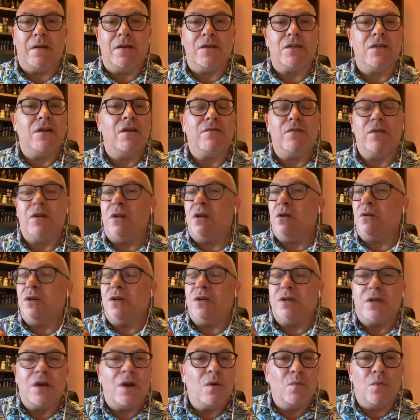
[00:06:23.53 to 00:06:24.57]
There's nothing, you know,
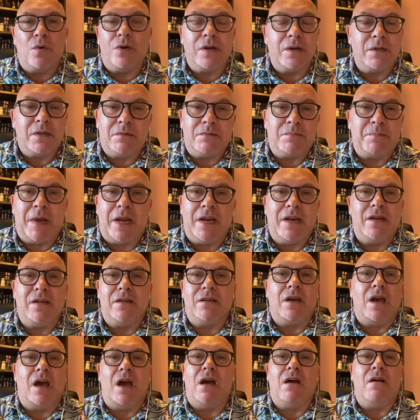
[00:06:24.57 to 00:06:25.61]
you don't want to
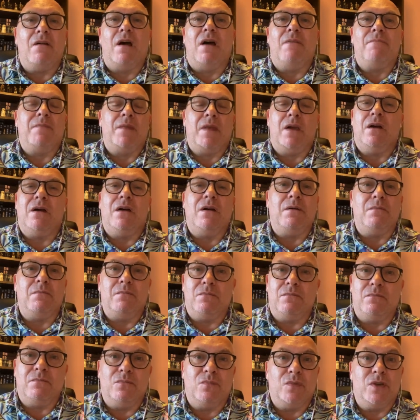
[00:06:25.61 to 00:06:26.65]
spend,
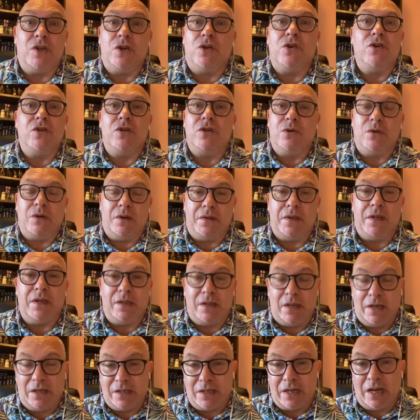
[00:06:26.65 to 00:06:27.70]
which you could do
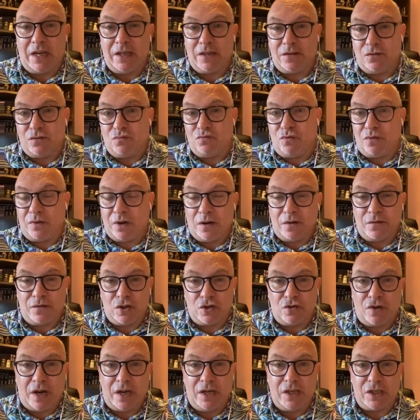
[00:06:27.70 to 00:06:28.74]
in these days
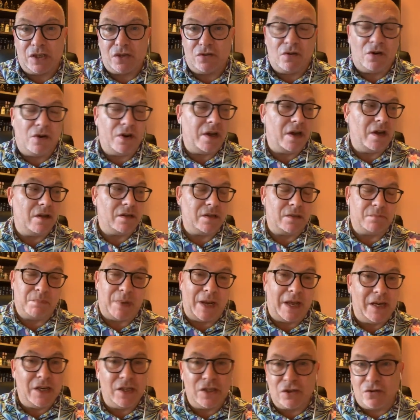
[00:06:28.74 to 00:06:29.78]
of train strikes,
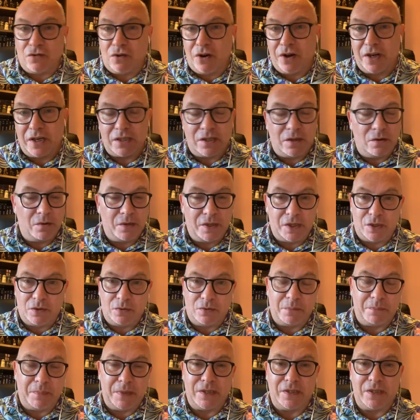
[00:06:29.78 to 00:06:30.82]
plane strikes and all this
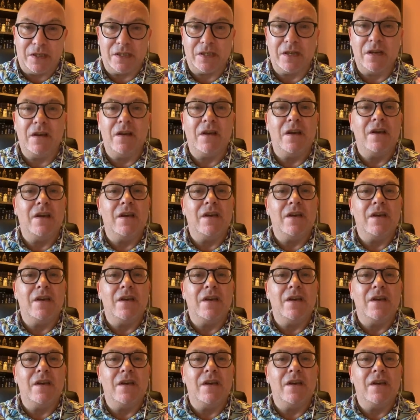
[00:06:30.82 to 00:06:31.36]
sort of business,